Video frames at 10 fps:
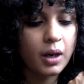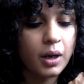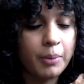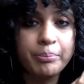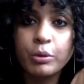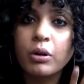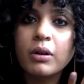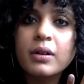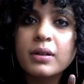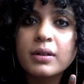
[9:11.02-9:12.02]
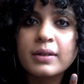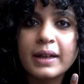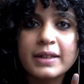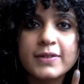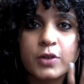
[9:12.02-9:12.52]
a book that
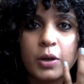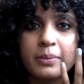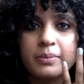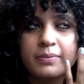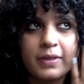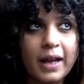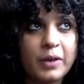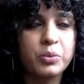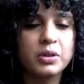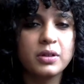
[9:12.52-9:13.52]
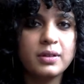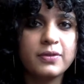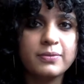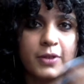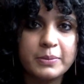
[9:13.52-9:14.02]
is from that world,
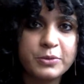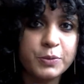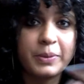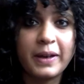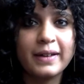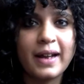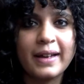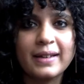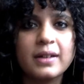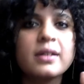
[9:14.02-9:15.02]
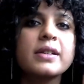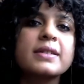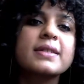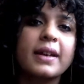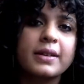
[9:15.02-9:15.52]
from Japan, I get really
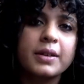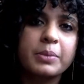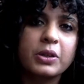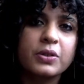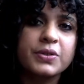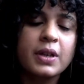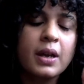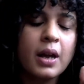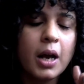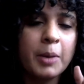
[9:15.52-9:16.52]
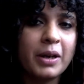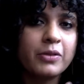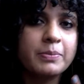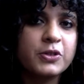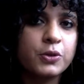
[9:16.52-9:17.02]
excited, because apart
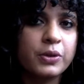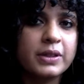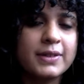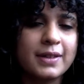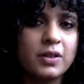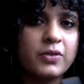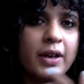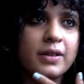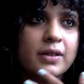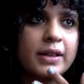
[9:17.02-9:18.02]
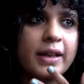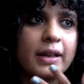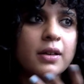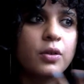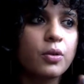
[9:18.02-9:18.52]
from the story itself, I really get
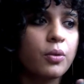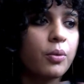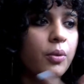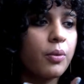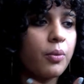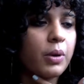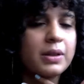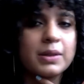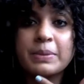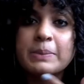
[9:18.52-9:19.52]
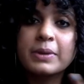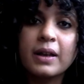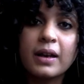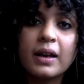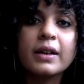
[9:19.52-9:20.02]
to know what the people
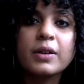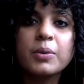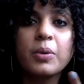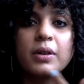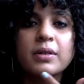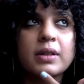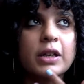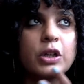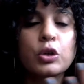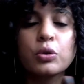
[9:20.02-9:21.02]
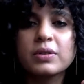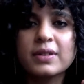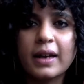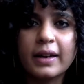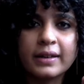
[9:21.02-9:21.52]
are like, what it looks
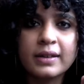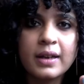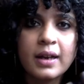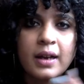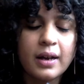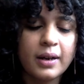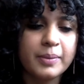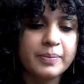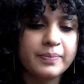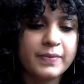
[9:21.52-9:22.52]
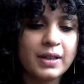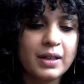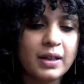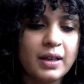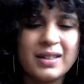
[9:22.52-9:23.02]
like. And
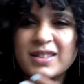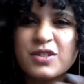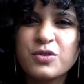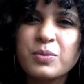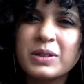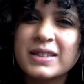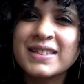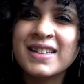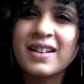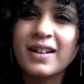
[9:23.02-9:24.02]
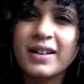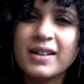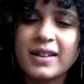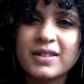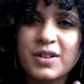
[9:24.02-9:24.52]
it's true what they say, right?
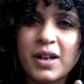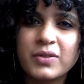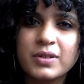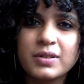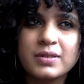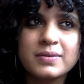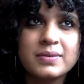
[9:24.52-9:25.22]
Like travel